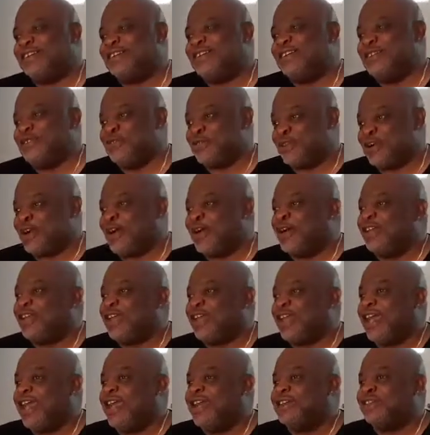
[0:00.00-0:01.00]
You call
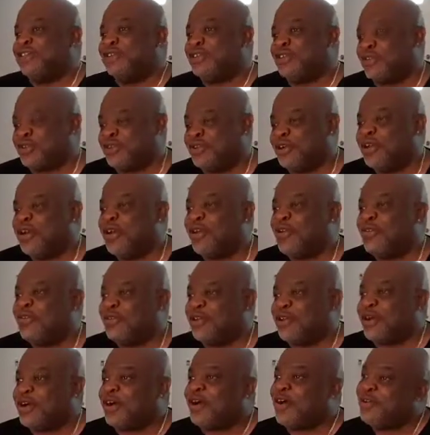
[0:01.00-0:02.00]
a Cajun a
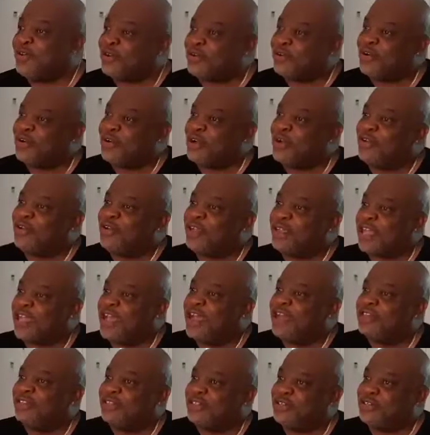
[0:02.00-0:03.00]
Creole or call a Creole a
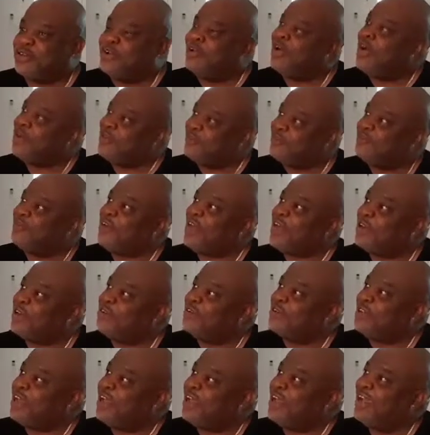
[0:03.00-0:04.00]
Cajun, you're gonna have a fight
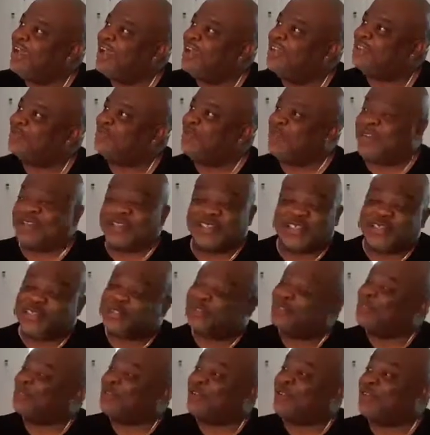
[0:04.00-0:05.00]
on your hands because it's
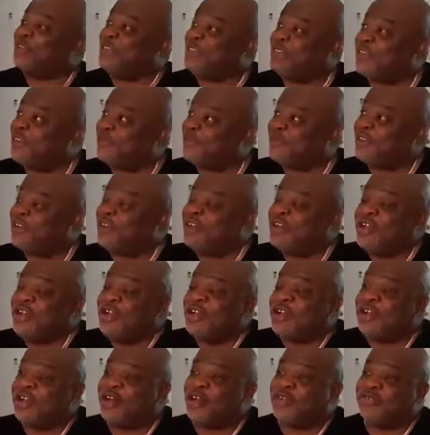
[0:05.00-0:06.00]
two totally different
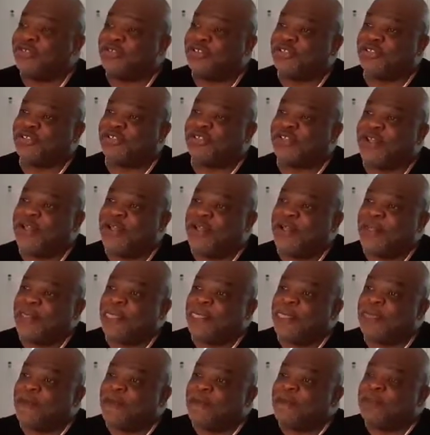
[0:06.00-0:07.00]
cultures.
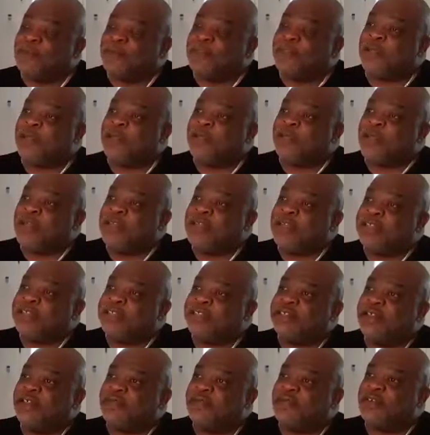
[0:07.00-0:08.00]
The
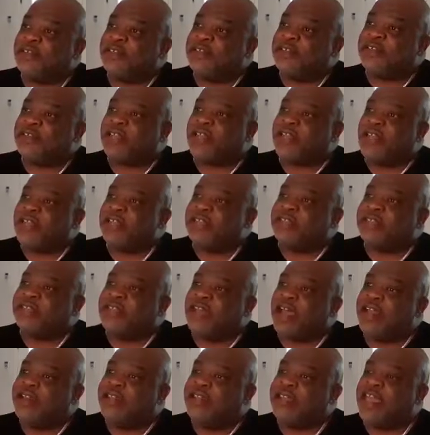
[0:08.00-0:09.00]
biggest difference is
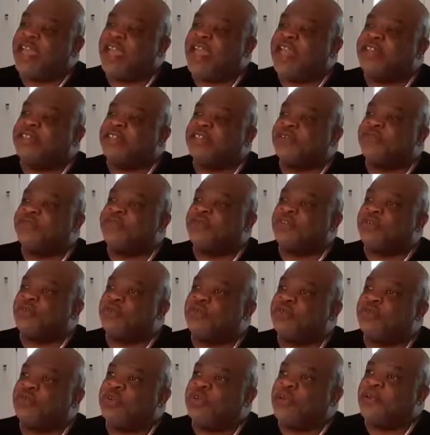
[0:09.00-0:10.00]
that Cajun
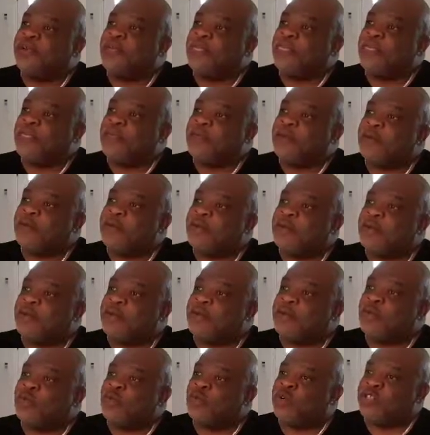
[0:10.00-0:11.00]
food
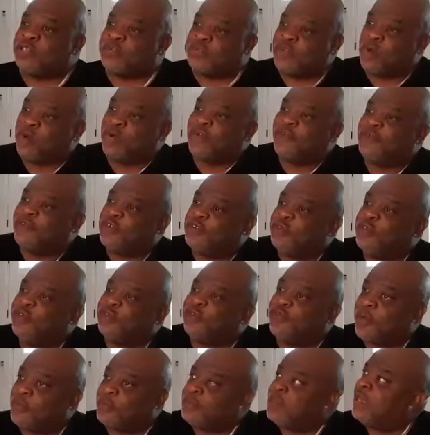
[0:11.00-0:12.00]
was more food
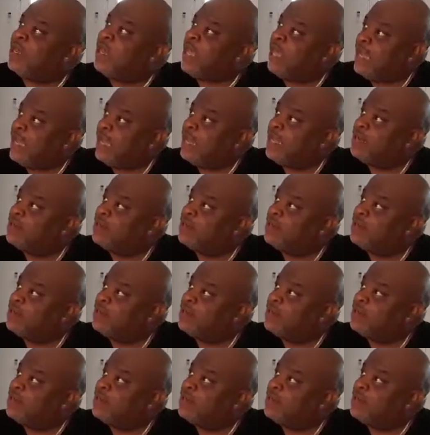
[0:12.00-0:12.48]
from the land.